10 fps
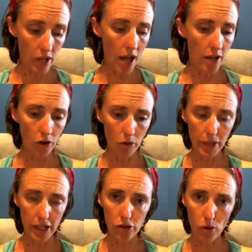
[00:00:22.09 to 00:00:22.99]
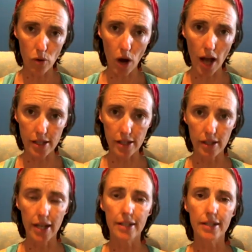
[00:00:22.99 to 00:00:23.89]
and not being so
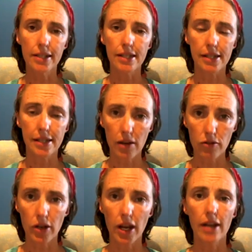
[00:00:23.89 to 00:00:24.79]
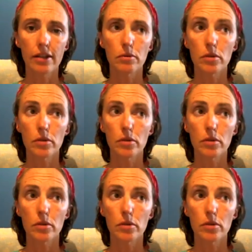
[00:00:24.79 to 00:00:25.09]
isolated and segregated,